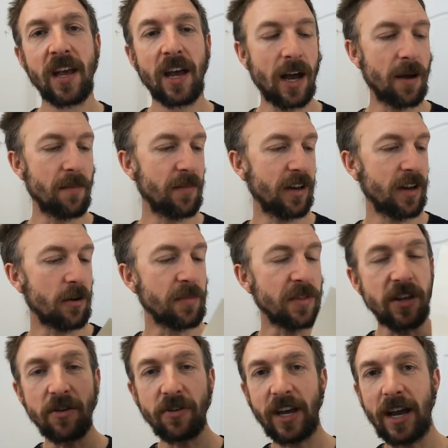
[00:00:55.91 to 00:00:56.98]
Now I'm in
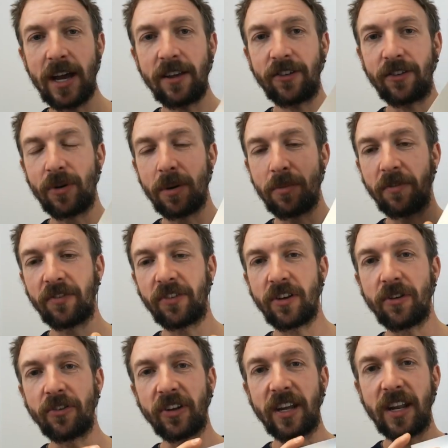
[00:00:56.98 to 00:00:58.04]
the UK, so I'm obviously
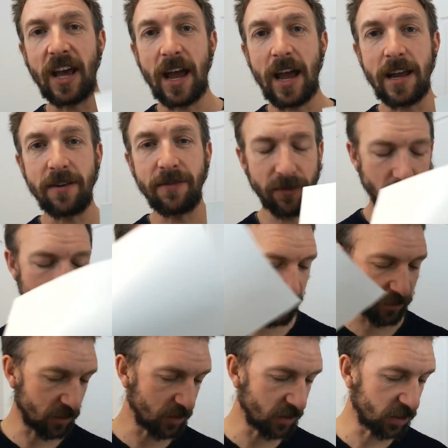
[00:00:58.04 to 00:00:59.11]
using an A4
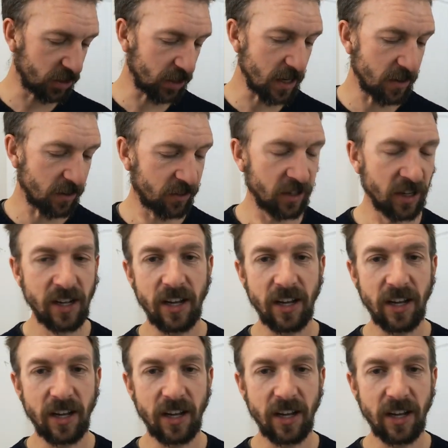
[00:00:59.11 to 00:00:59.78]
size sheet,